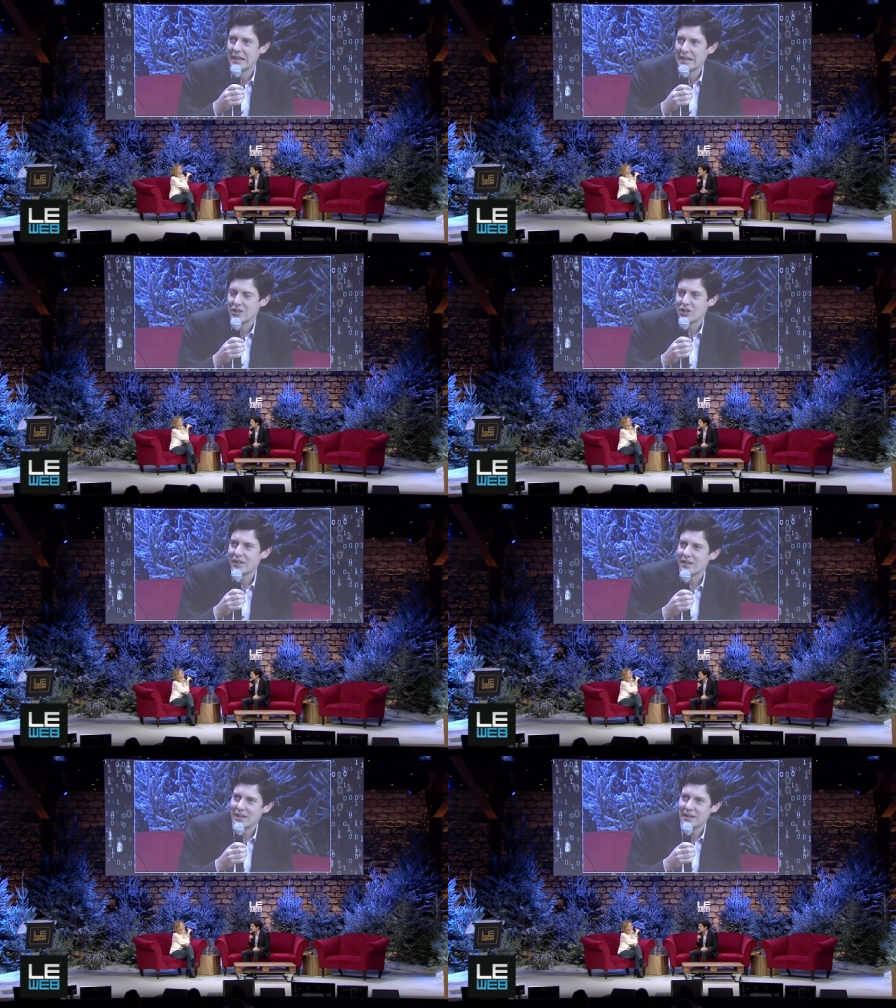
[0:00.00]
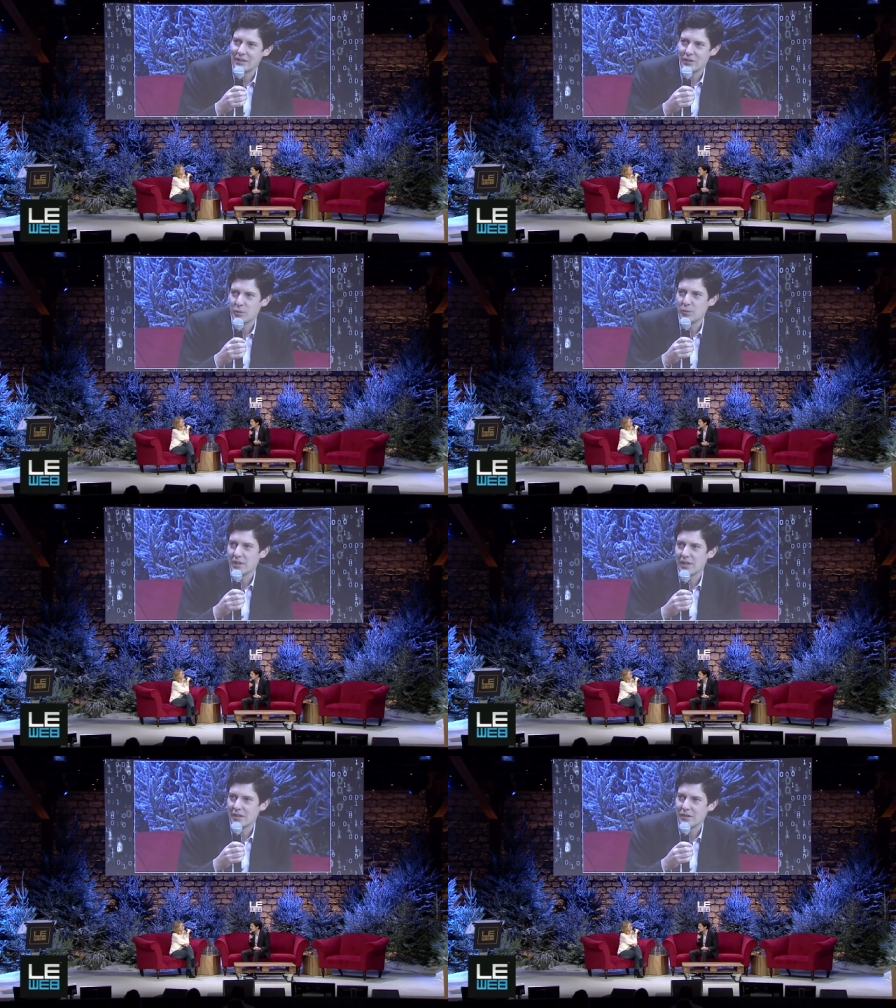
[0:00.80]
Chanel,
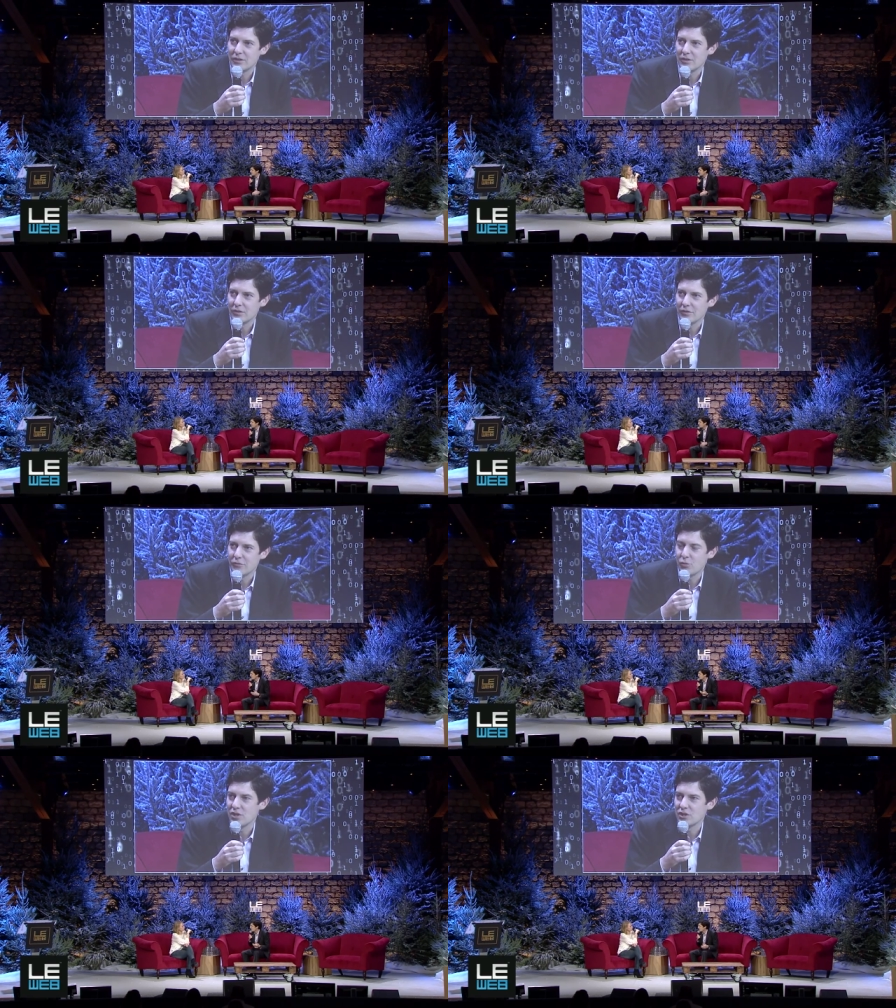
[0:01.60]
PPR, or the French